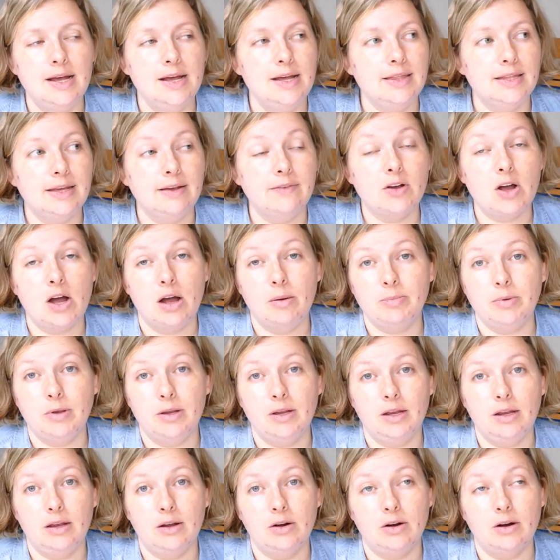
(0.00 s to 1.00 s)
They have a
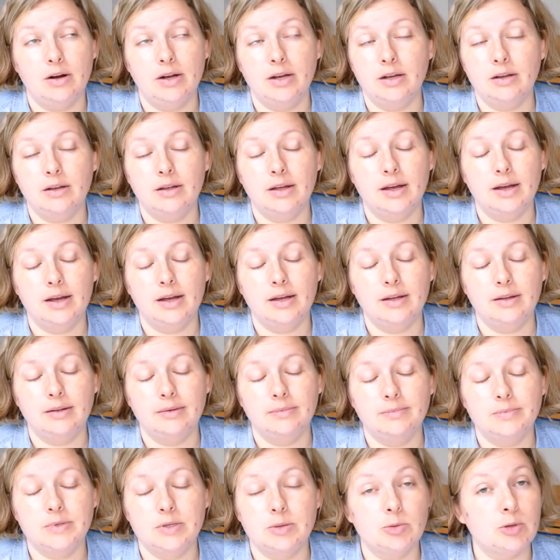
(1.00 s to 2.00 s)
copy or a
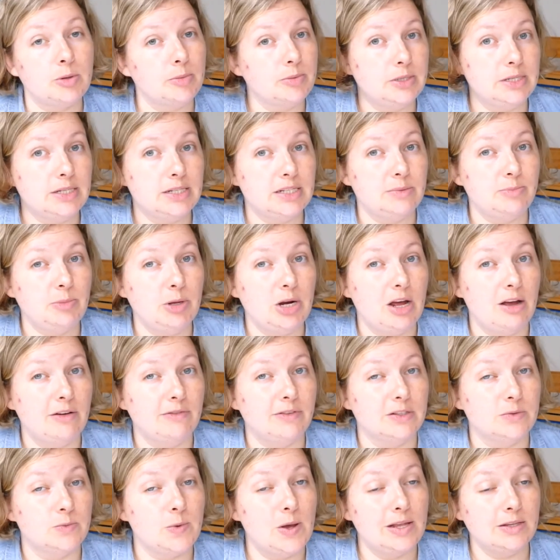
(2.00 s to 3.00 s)
subscription to Spin-Off
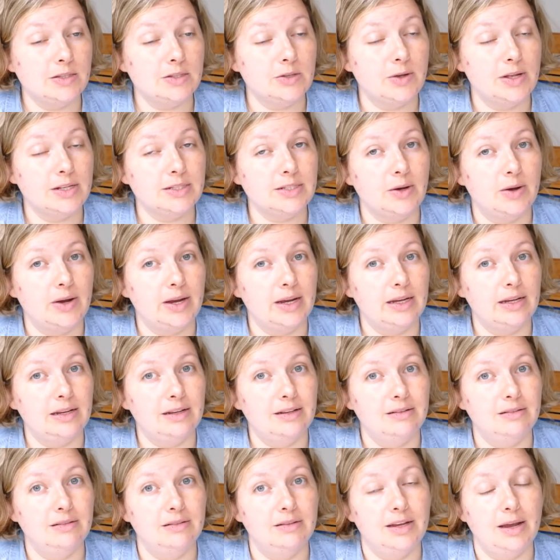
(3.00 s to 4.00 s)
as well, so that's how I
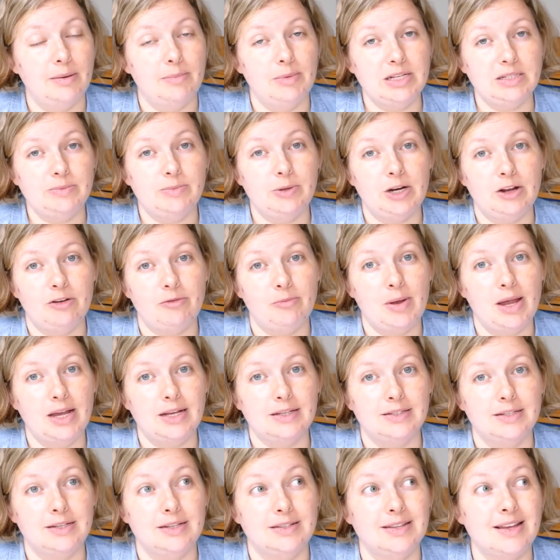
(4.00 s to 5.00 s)
get my Spin-Off
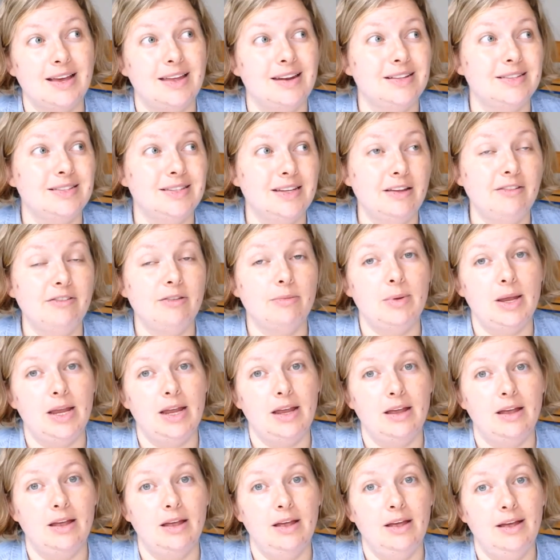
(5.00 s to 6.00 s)
magazines, and it saves
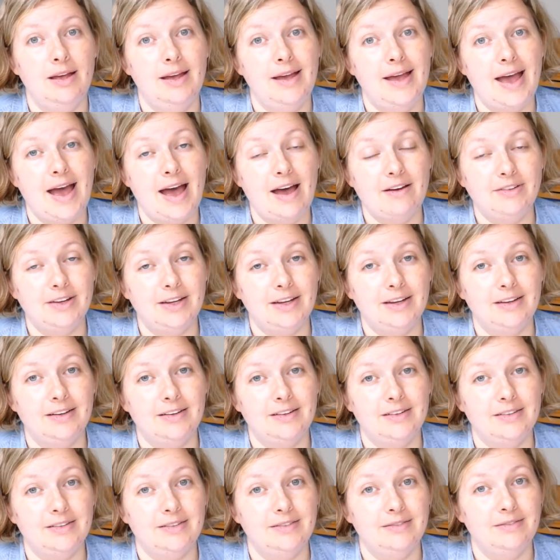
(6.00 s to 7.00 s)
me
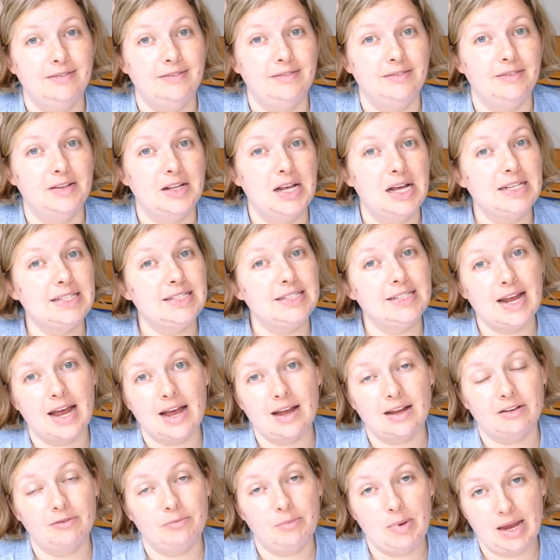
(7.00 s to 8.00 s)
having a
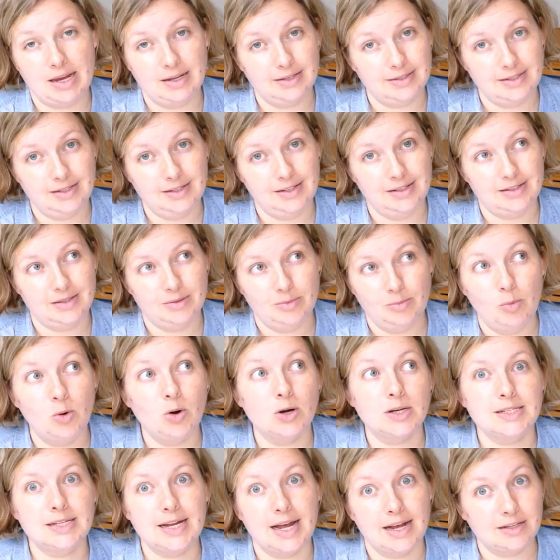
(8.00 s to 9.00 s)
stack of magazines,
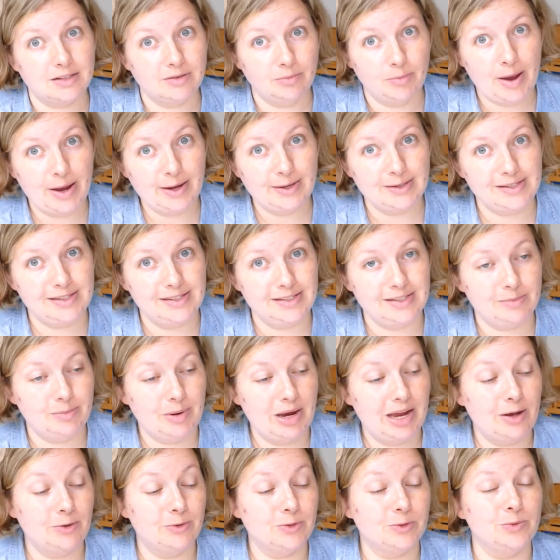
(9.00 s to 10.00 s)
more stacks of magazines in my
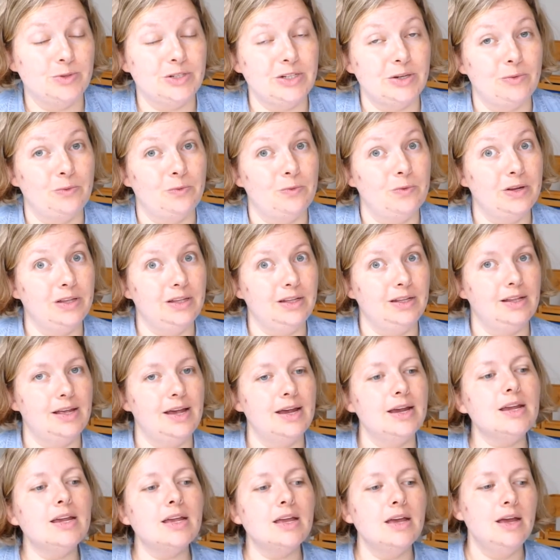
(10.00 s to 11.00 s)
house, which I really
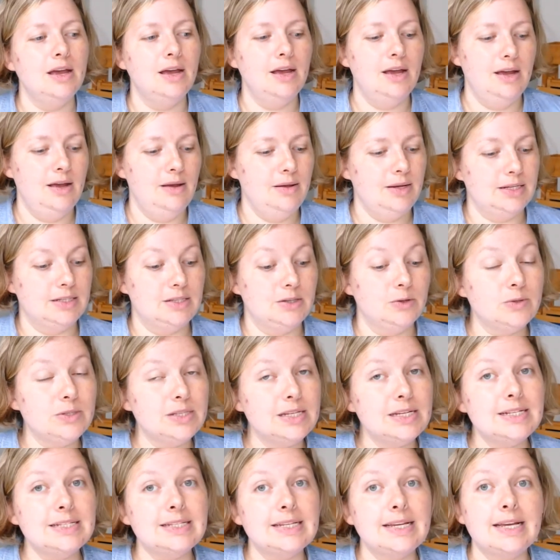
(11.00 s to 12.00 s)
like, because those
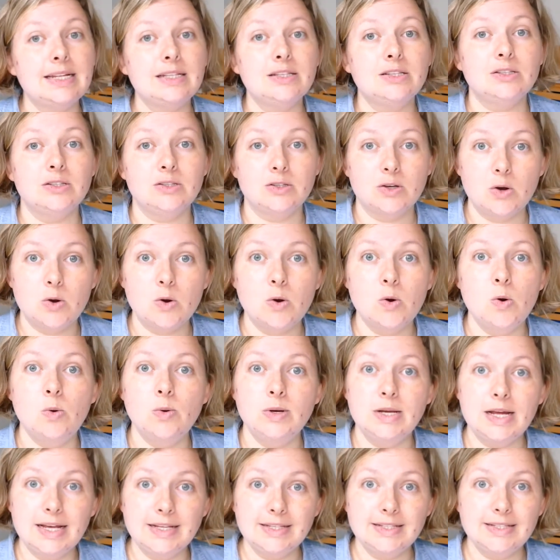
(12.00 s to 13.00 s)
things get so
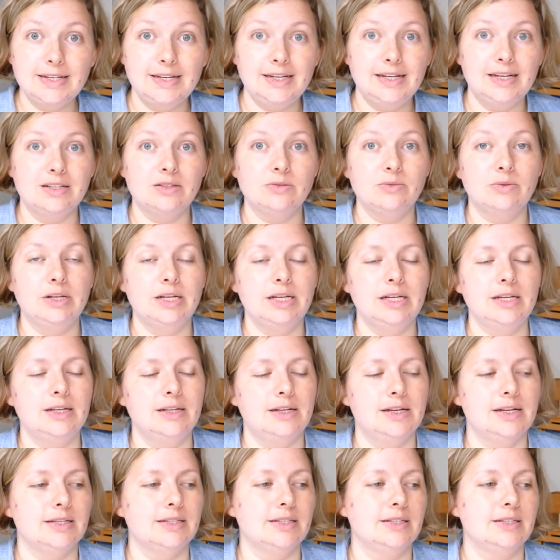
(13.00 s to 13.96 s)
dusty. It's ridiculous.